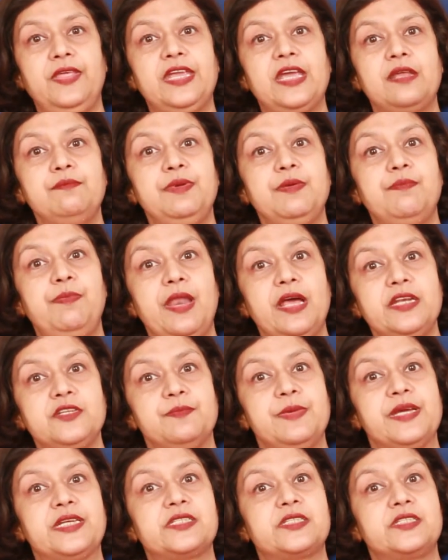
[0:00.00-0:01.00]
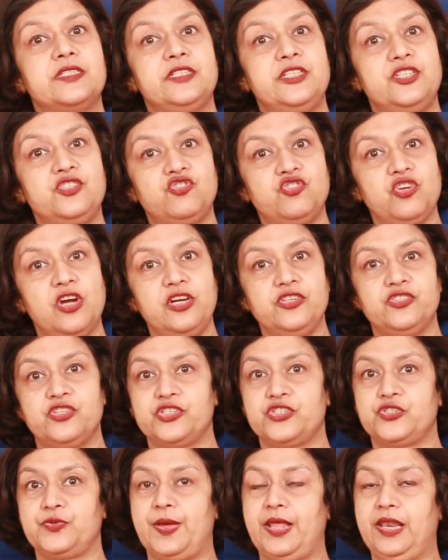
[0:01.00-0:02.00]
can be blood mixed discharge
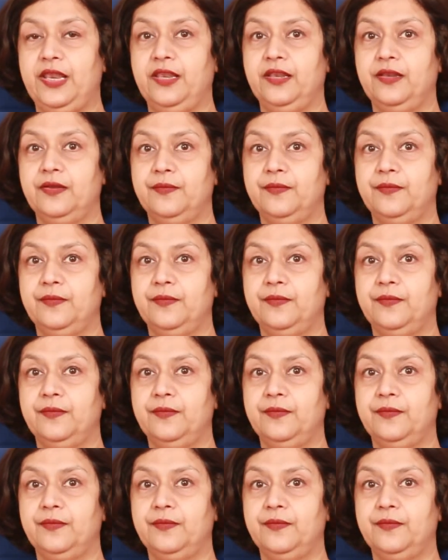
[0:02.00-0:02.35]
as well.